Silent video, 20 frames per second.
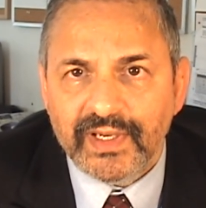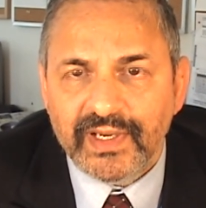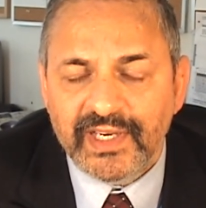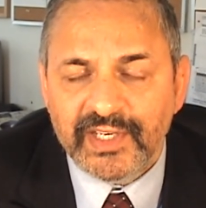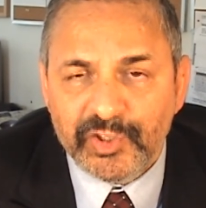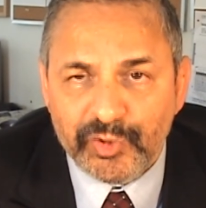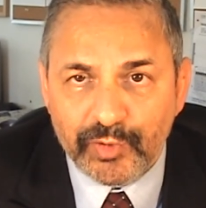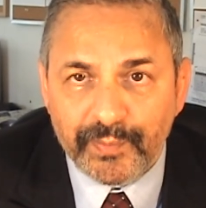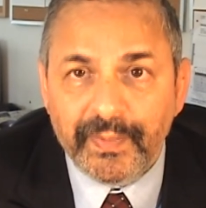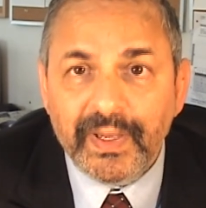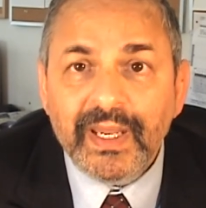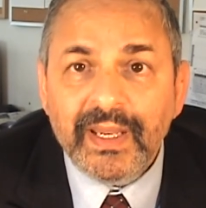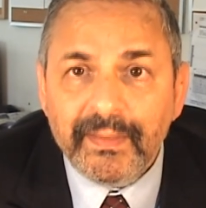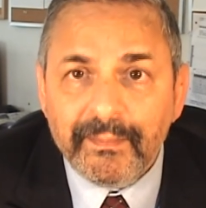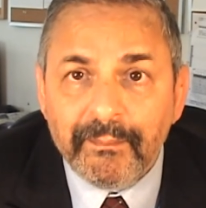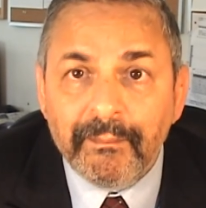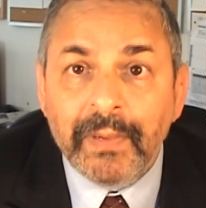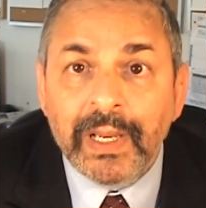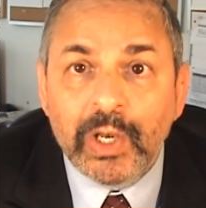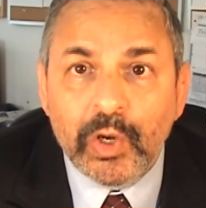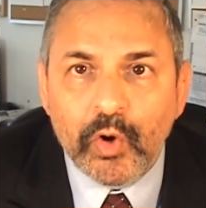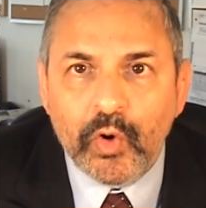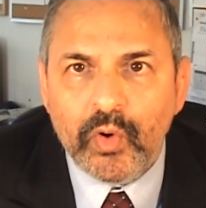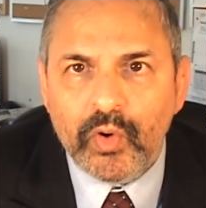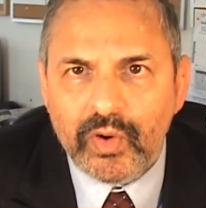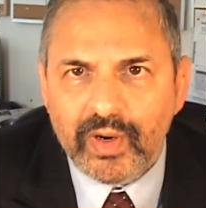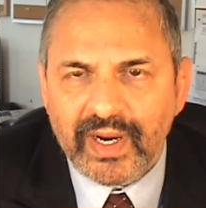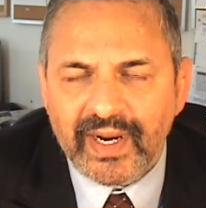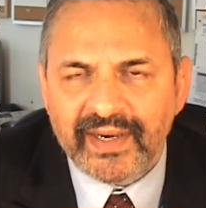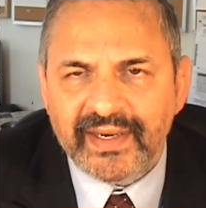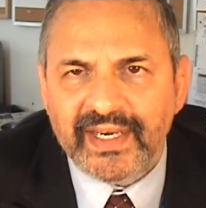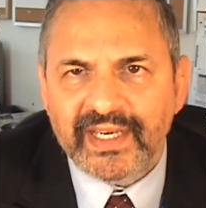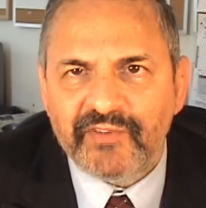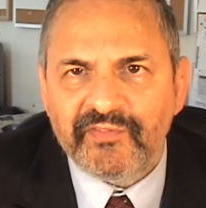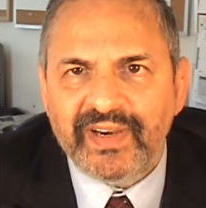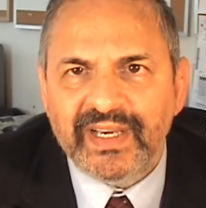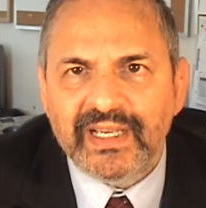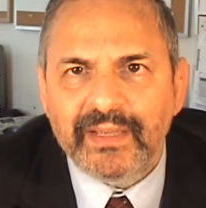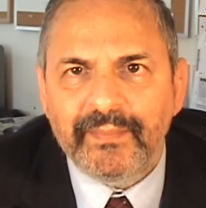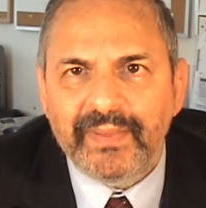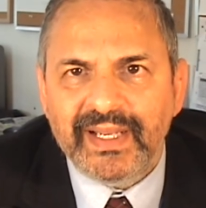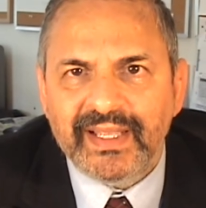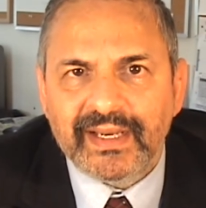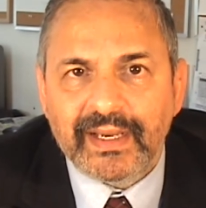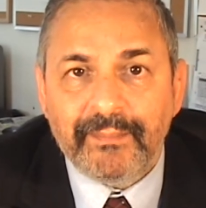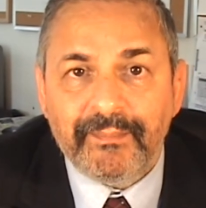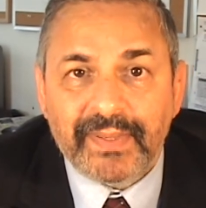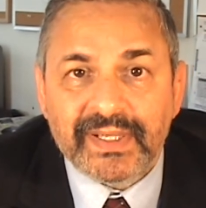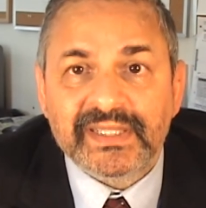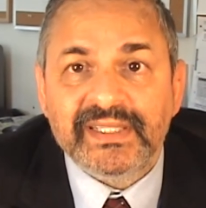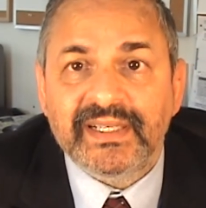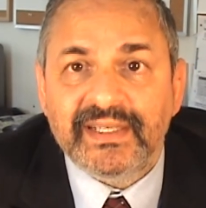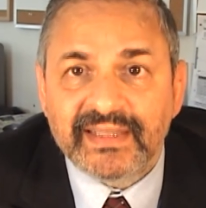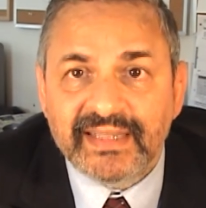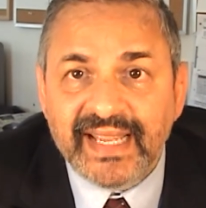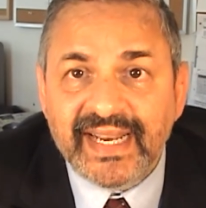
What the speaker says: It should be below 120 milligram percent.